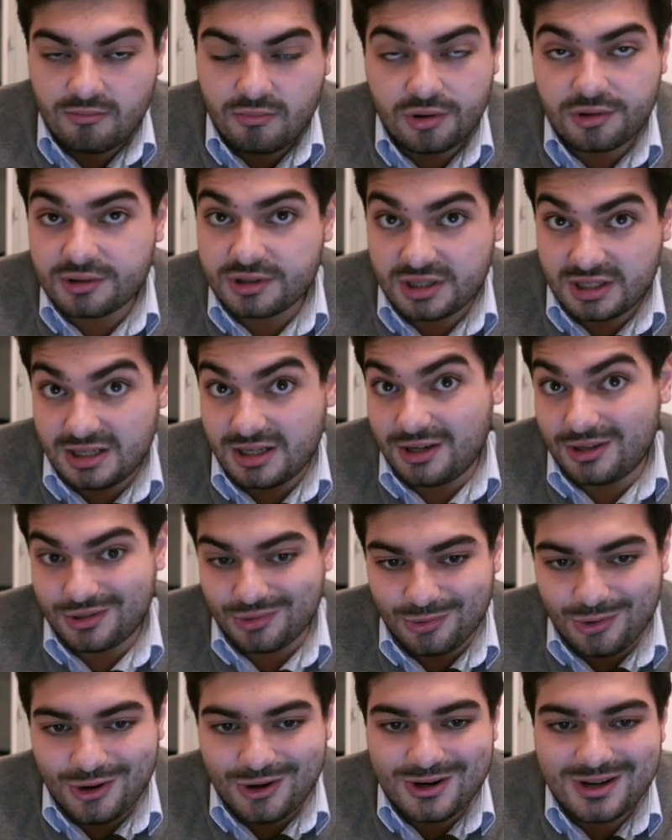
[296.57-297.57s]
more
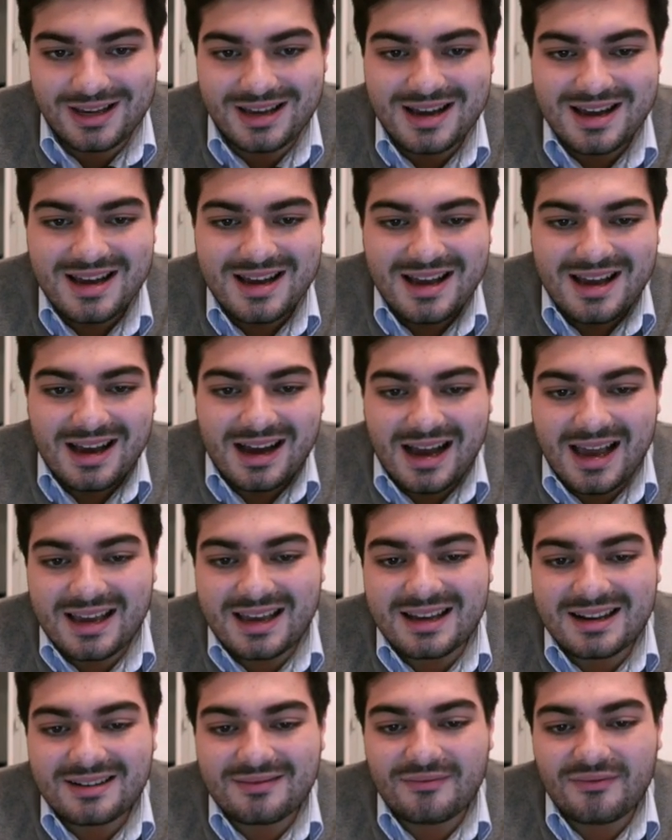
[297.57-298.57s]
serious work, I
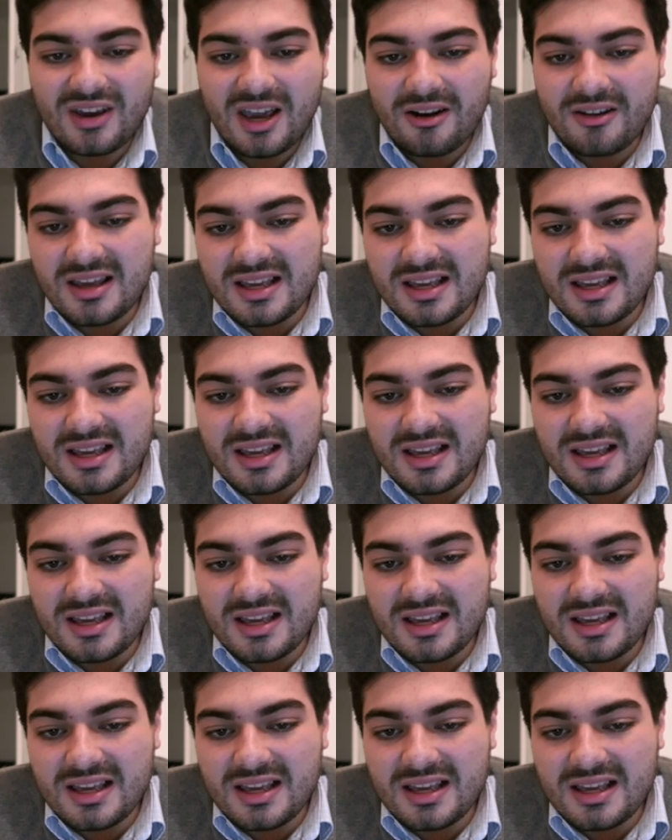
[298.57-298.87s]
can very